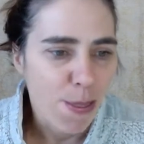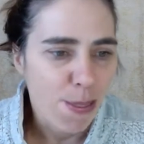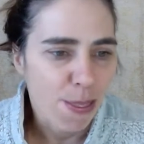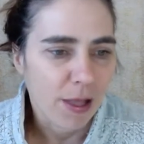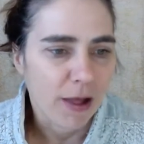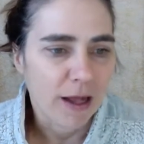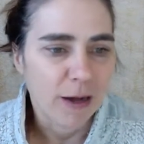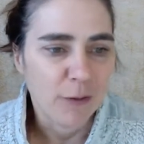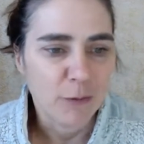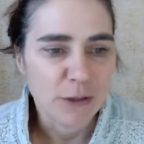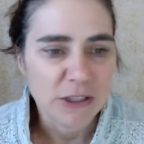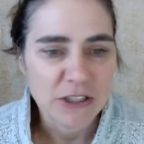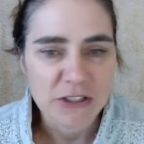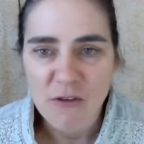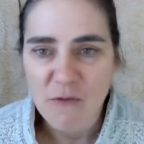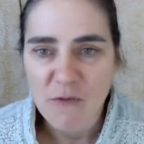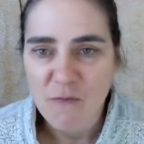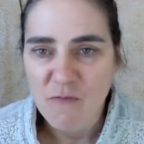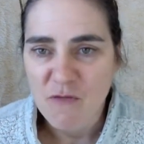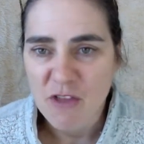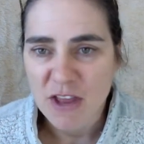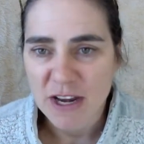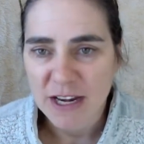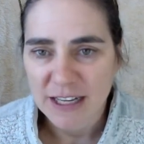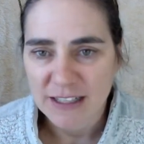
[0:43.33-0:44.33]
The
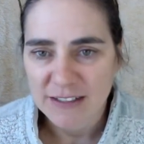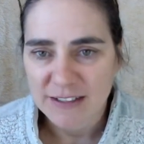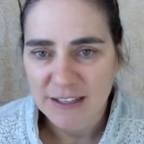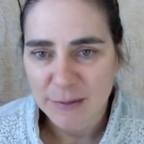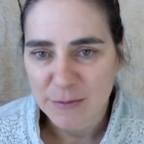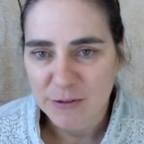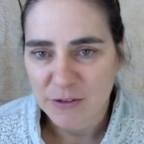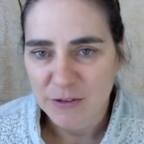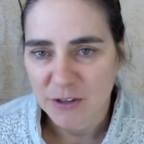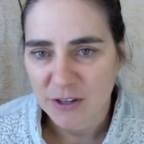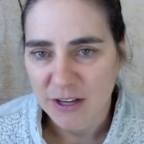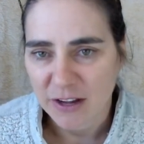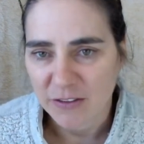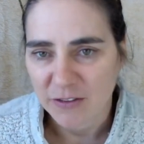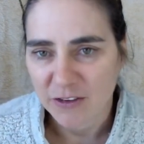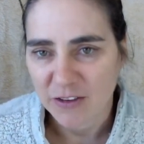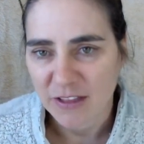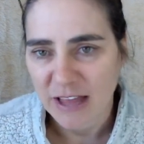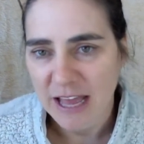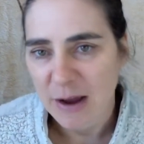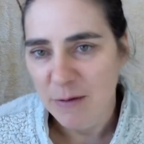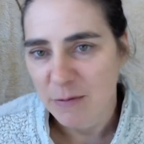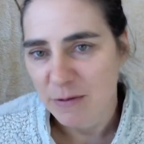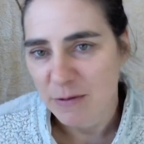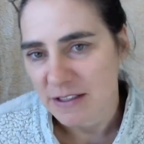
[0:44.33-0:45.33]
next episode after
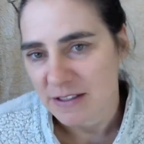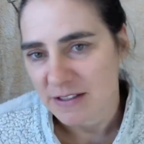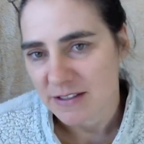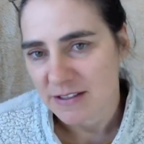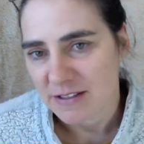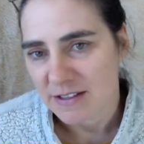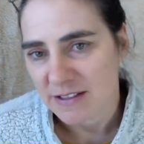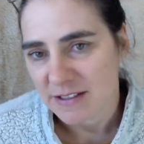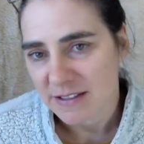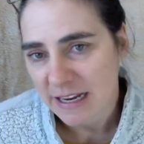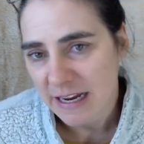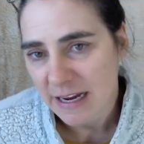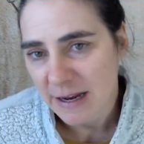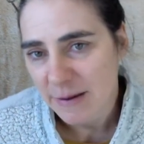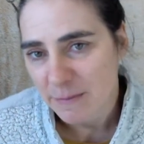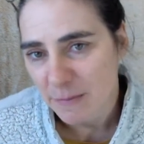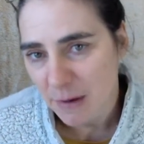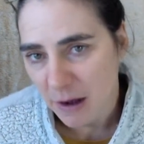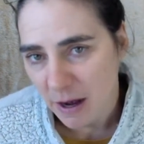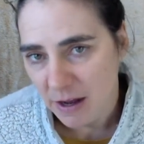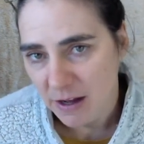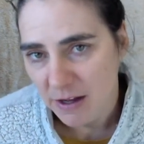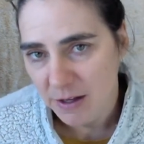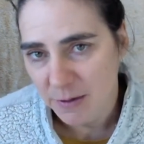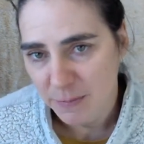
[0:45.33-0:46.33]
that was the same
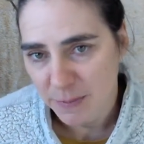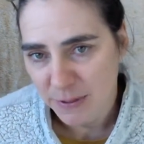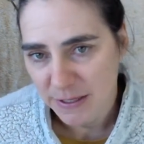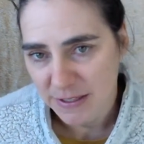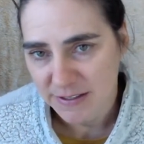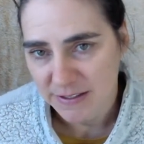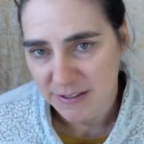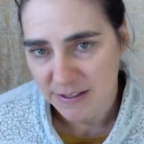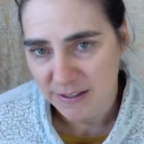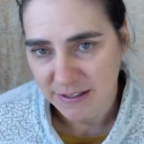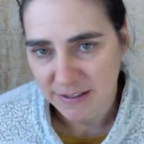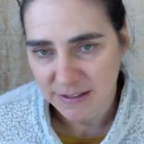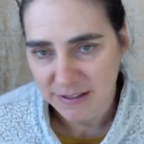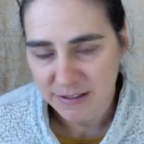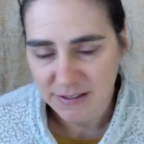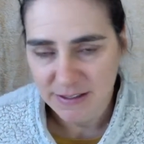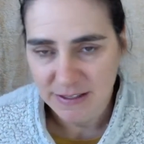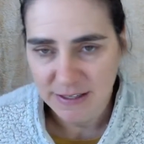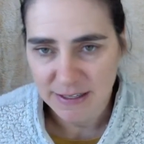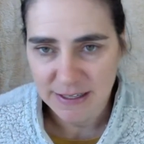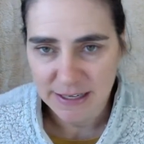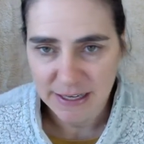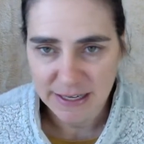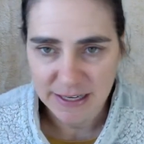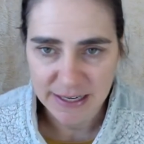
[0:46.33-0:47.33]
on Pitta, and
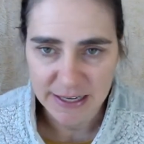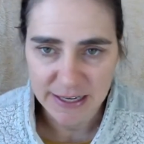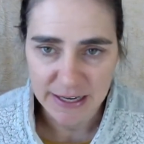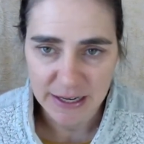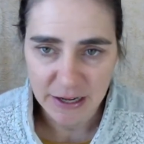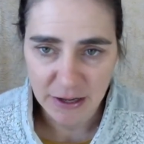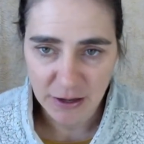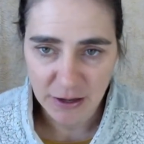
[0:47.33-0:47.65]
today